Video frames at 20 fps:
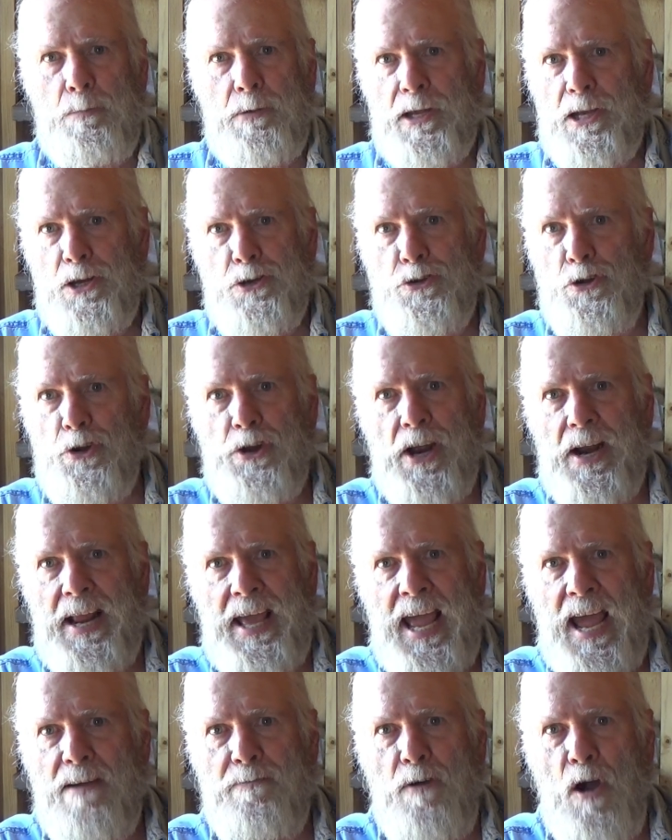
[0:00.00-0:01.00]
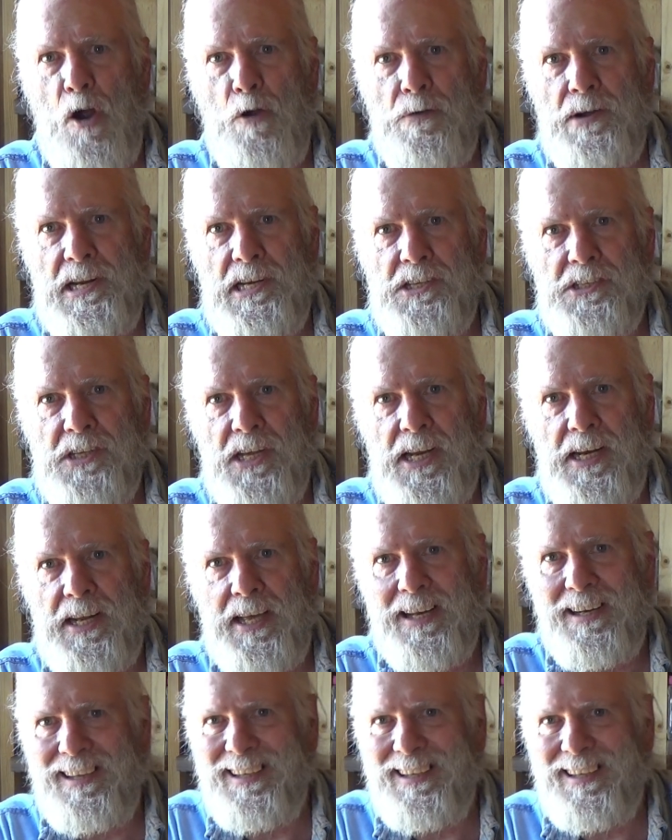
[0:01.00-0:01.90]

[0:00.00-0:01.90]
Because you're going to have already seen it.